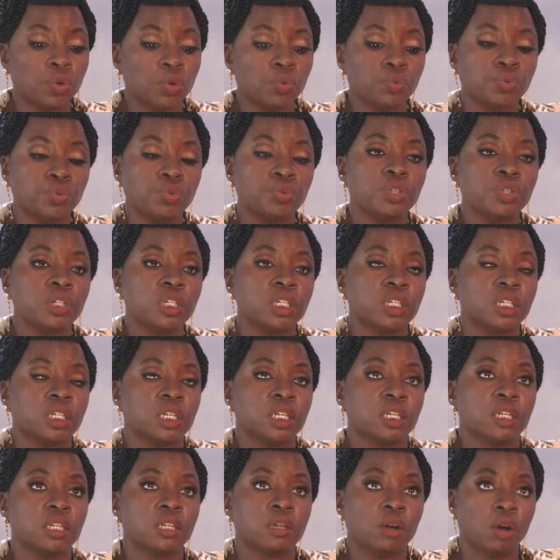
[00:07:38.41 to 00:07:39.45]
rooted
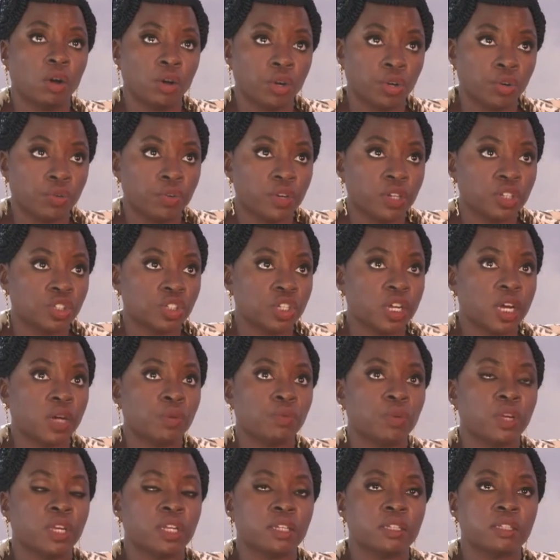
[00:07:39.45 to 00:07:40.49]
in honoring Chadwick.